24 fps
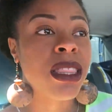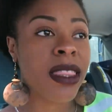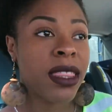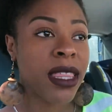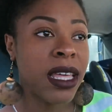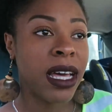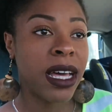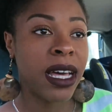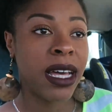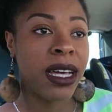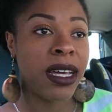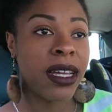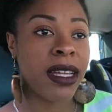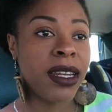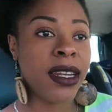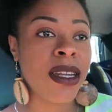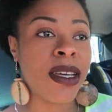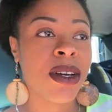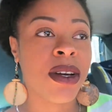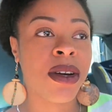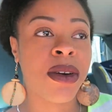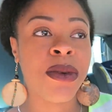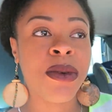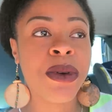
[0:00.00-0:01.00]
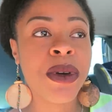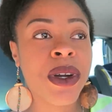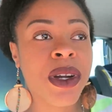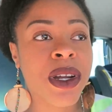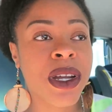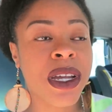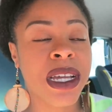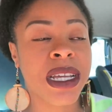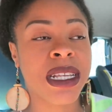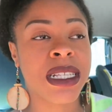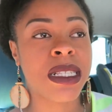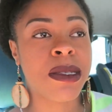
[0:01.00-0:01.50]
than we're
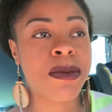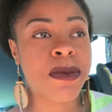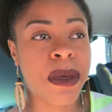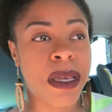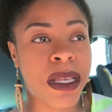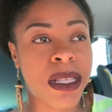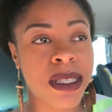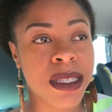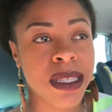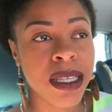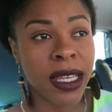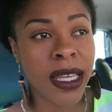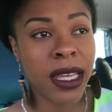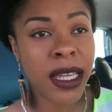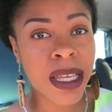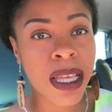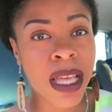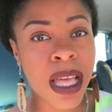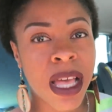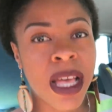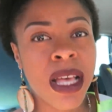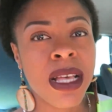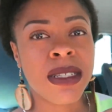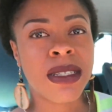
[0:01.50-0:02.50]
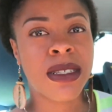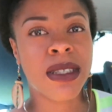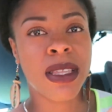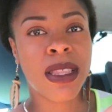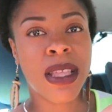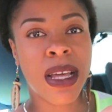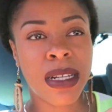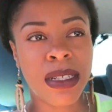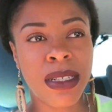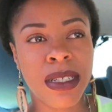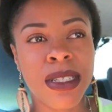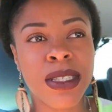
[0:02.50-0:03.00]
expecting, so
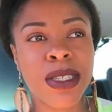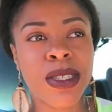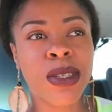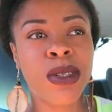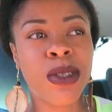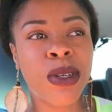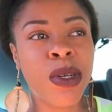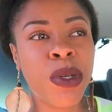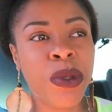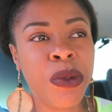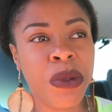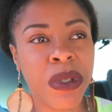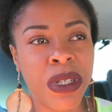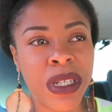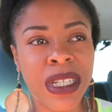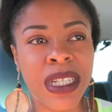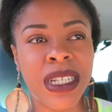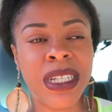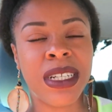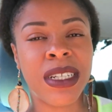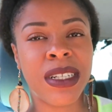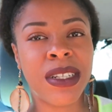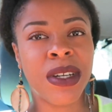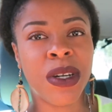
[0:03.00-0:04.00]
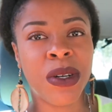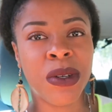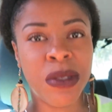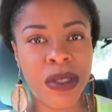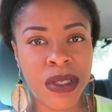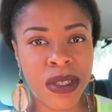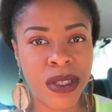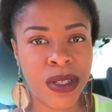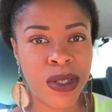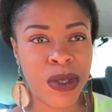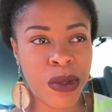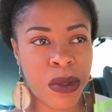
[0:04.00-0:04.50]
that is good. We're in and
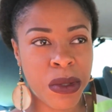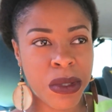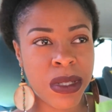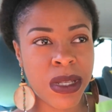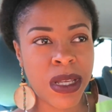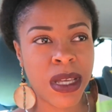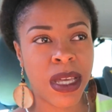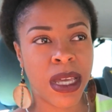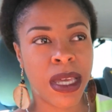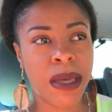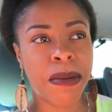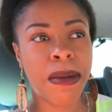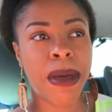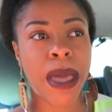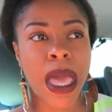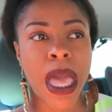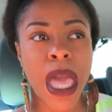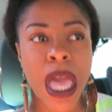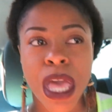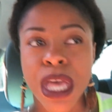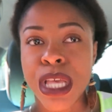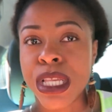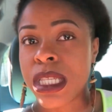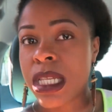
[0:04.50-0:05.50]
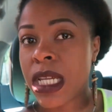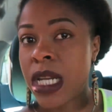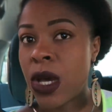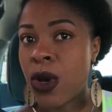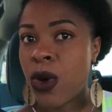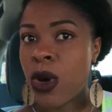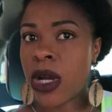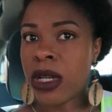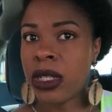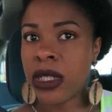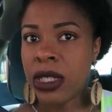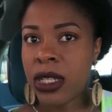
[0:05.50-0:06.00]
out in no time. So
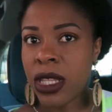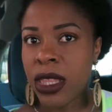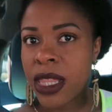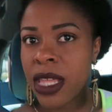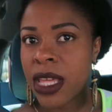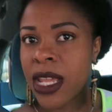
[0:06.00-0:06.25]
now on to